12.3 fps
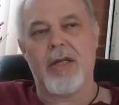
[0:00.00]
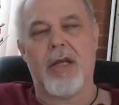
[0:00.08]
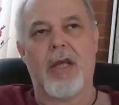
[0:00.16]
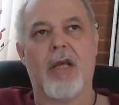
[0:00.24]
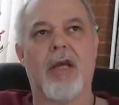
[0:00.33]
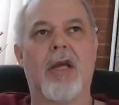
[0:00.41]

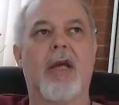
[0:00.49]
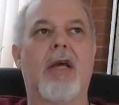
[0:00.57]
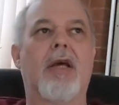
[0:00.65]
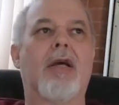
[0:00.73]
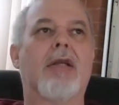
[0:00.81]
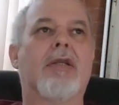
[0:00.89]

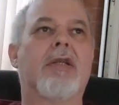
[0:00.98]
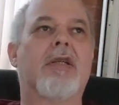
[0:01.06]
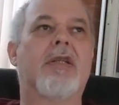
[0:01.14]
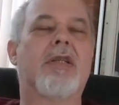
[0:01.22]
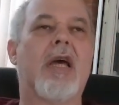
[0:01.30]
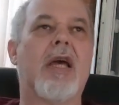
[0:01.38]

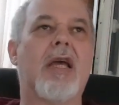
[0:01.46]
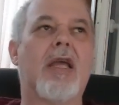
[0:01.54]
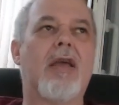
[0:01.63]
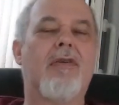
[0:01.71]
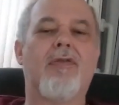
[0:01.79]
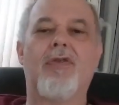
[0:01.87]

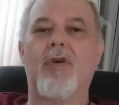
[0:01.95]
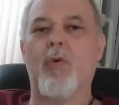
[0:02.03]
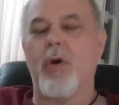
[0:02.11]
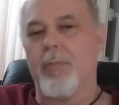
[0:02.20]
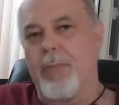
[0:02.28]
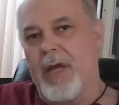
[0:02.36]
Today, if you
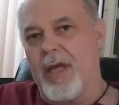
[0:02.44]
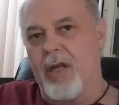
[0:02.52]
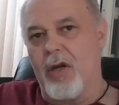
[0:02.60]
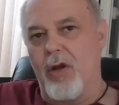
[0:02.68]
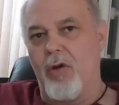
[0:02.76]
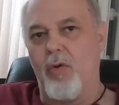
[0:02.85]
want to buy a
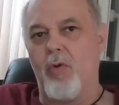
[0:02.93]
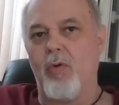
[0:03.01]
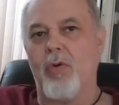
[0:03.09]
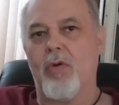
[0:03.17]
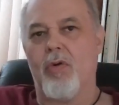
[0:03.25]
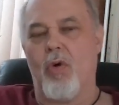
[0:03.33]

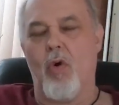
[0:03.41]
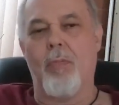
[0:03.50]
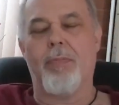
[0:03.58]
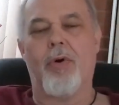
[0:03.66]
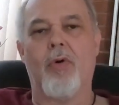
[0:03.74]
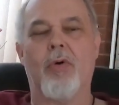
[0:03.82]
new
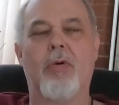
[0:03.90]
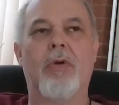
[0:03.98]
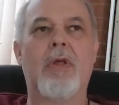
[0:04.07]
GoPro,